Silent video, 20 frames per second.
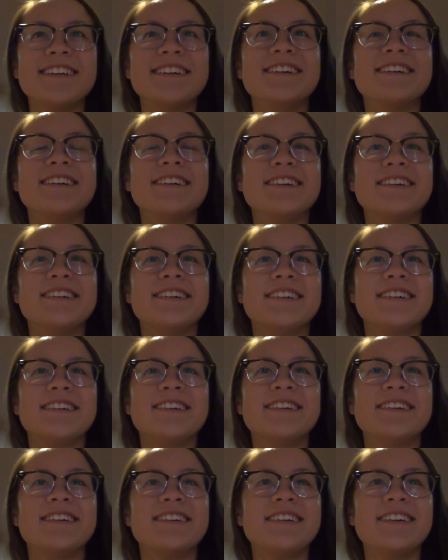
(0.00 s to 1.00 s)
Oliver,
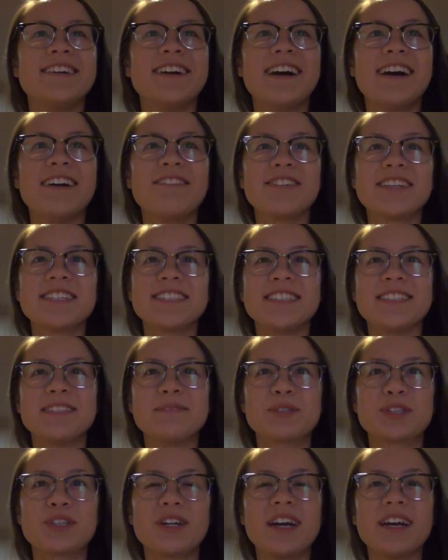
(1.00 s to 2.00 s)
hey, Kara. I want to see
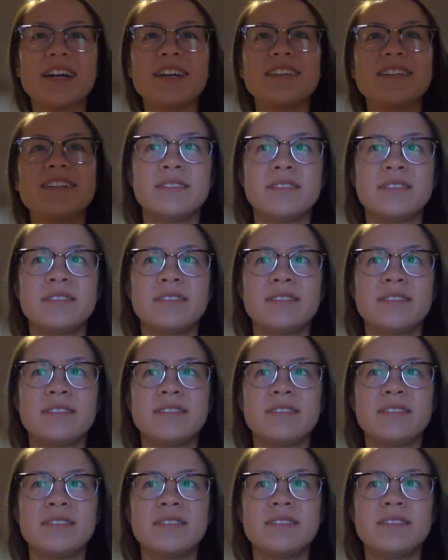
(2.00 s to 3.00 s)
them um, try.
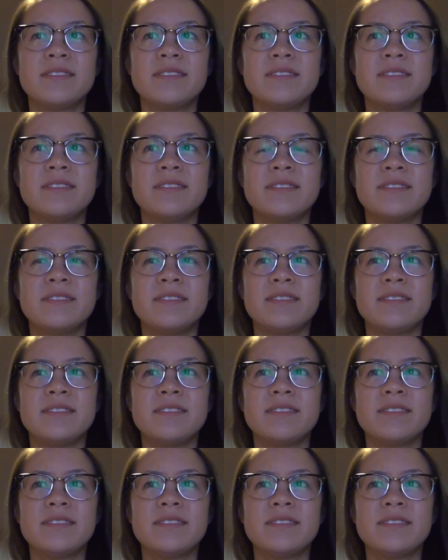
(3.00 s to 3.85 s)
Dominate the Dominators.